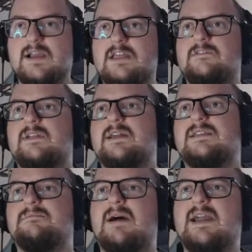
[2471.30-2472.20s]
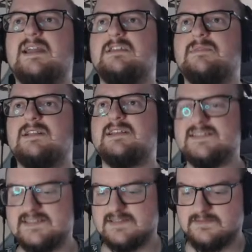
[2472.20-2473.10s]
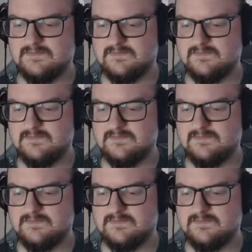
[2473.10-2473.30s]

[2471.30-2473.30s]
kind of like my animalist.